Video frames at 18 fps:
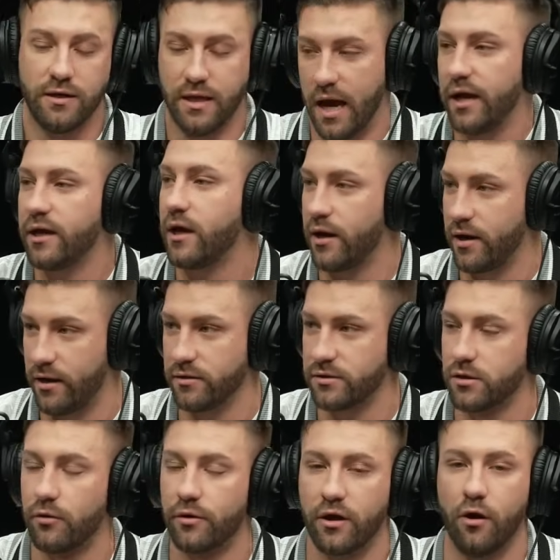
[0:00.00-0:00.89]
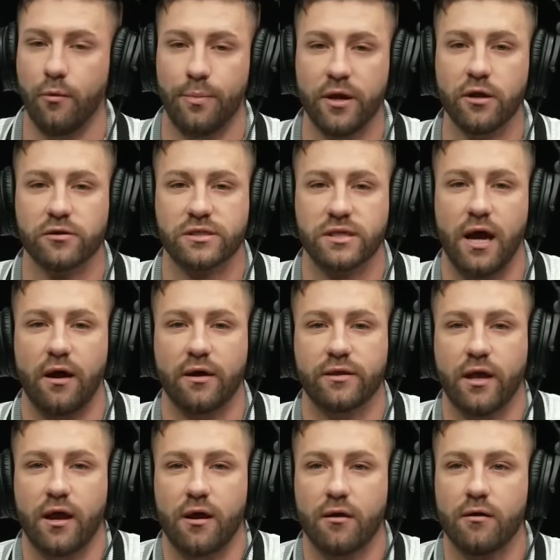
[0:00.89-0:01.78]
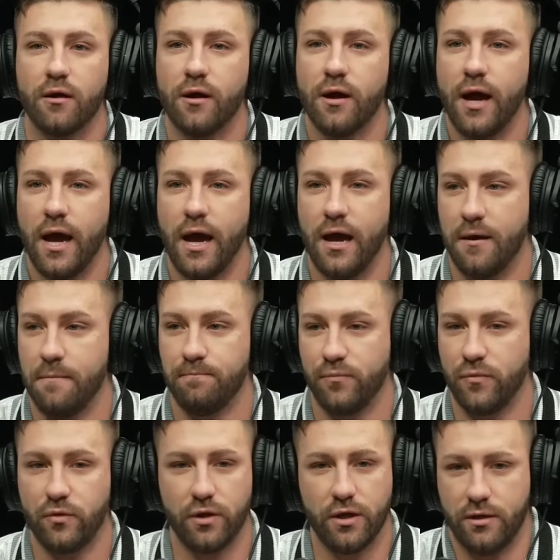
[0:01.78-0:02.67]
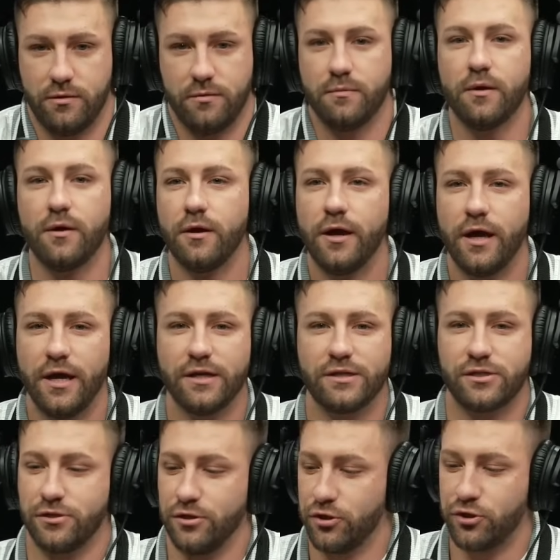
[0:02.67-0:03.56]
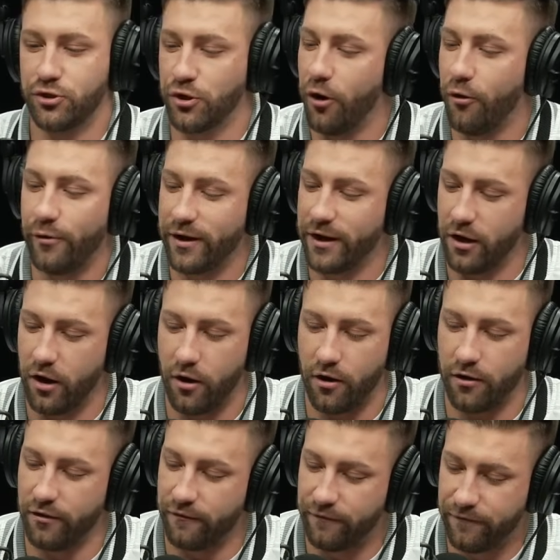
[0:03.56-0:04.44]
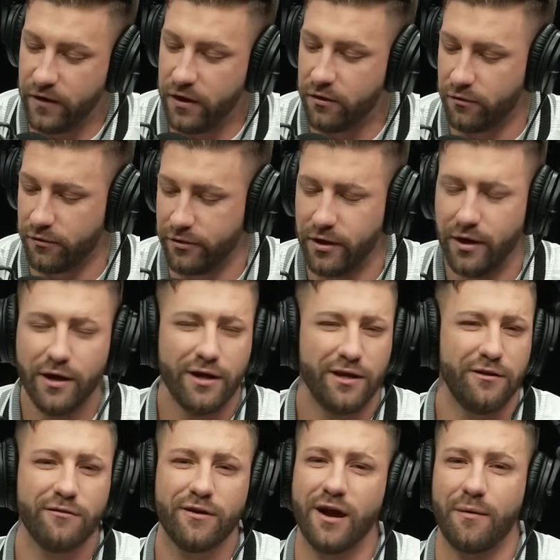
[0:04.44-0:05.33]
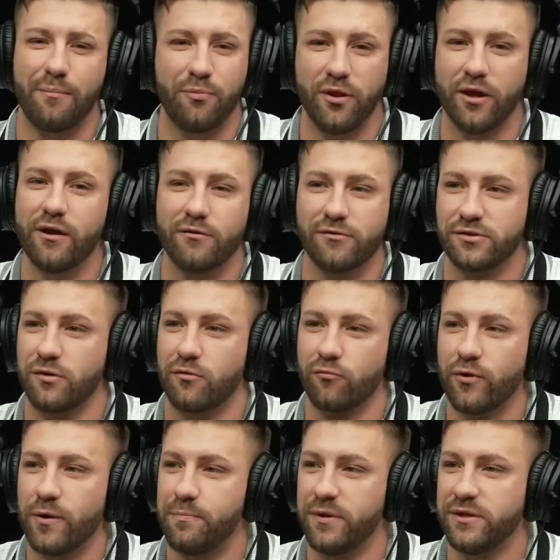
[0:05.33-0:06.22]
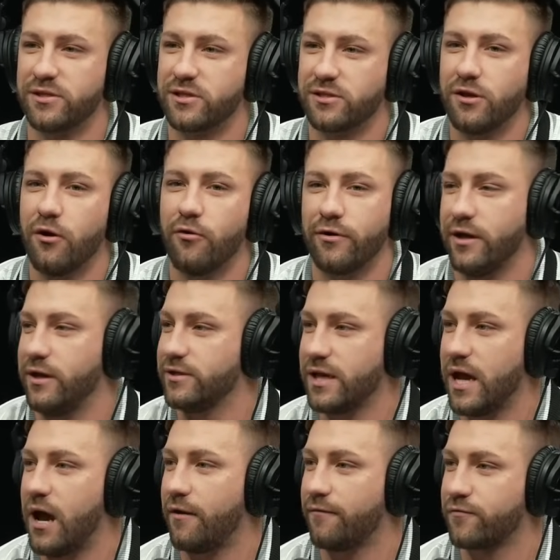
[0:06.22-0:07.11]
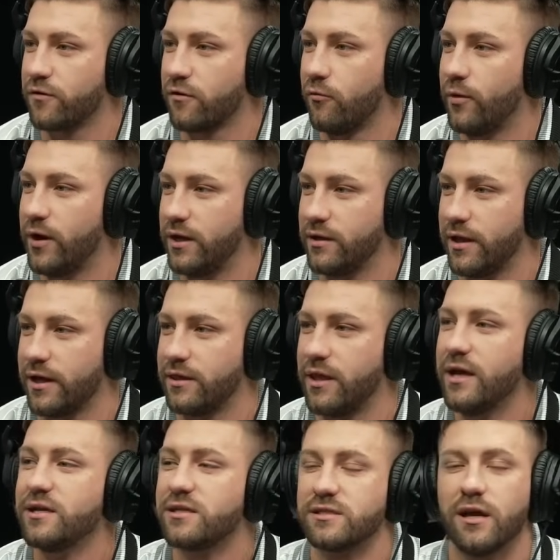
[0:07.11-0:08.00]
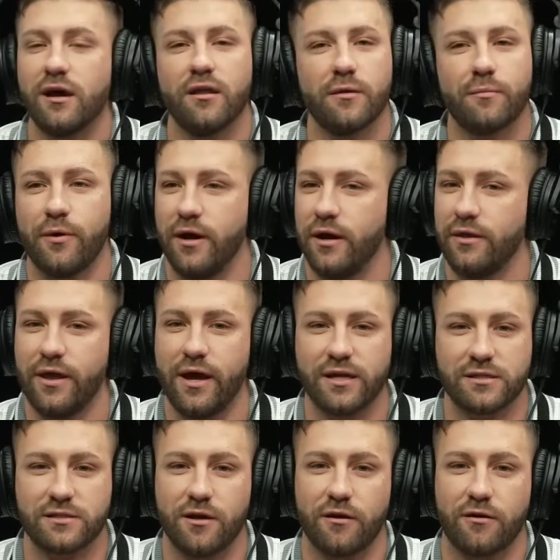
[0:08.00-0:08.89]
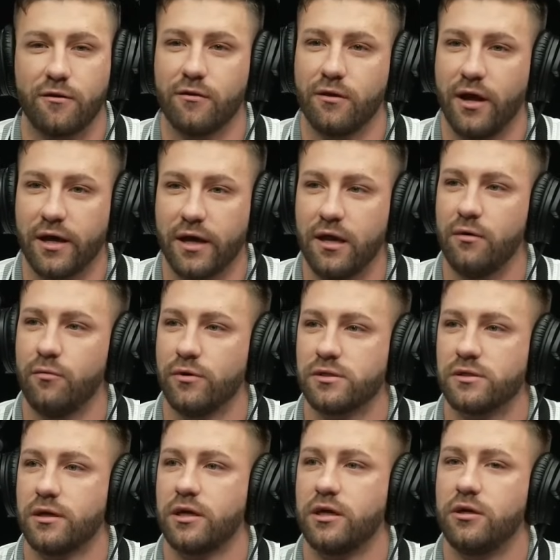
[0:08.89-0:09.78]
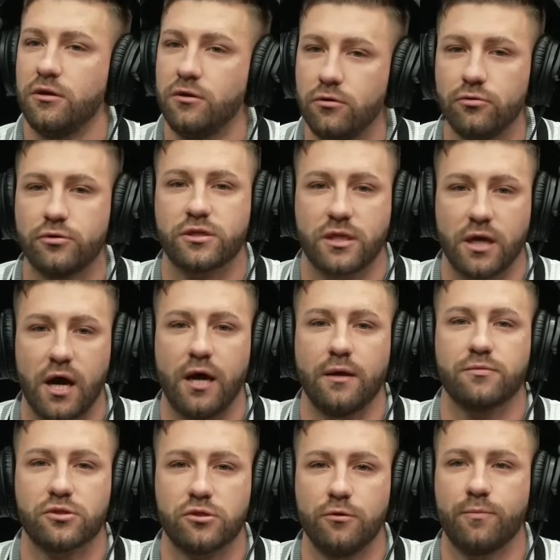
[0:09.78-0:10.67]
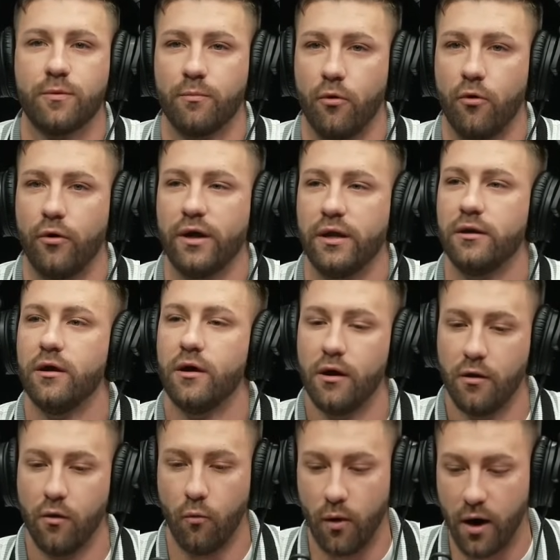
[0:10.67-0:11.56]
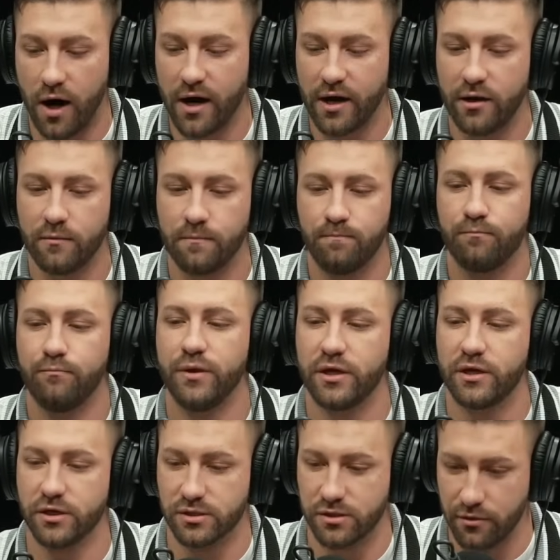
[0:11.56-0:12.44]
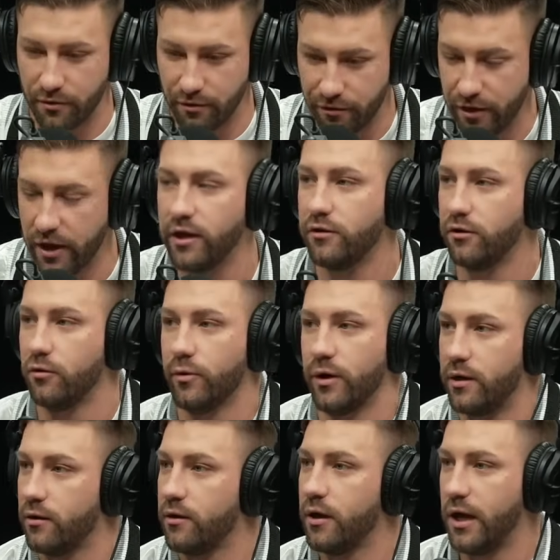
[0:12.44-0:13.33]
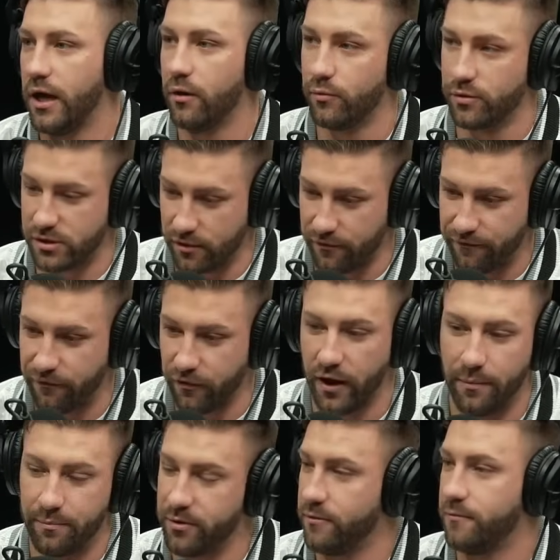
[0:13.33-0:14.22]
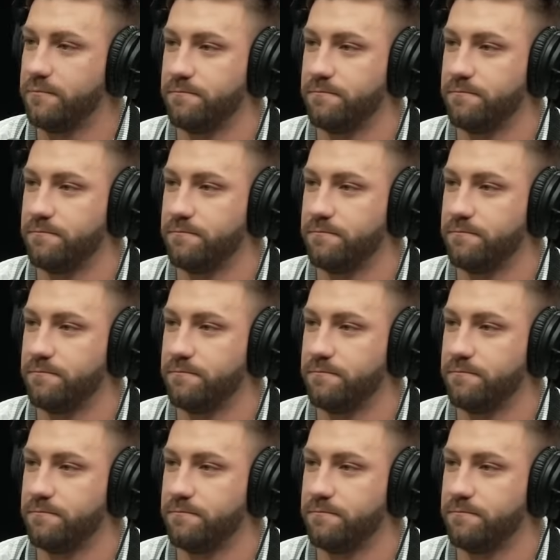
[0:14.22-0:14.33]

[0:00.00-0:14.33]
Now you got Antonio Pierce out there, and it's showing on the field. You got players ripping stogies after a win. Like, they celebrated that sucker like it was a huge time Super Bowl. And why? Because they knew it. It was a flip.